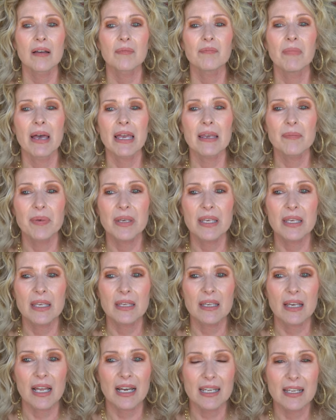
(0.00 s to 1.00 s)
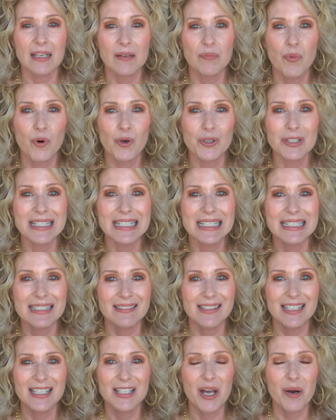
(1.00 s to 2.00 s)
maybe a little more,
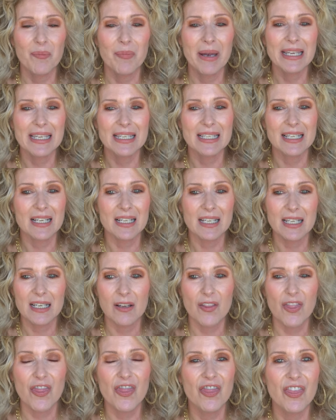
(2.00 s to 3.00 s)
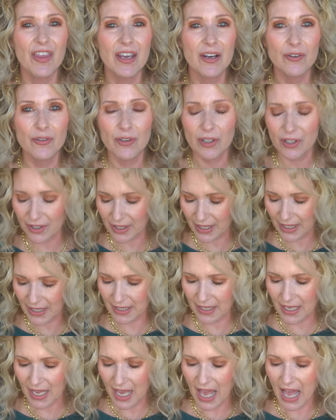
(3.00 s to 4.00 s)
you know, make it a little thicker
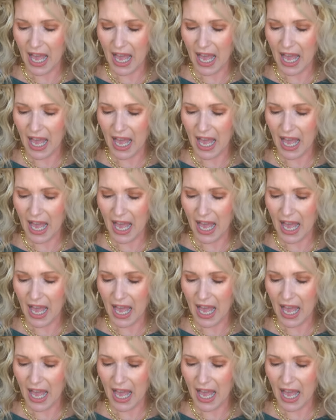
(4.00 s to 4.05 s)
looking,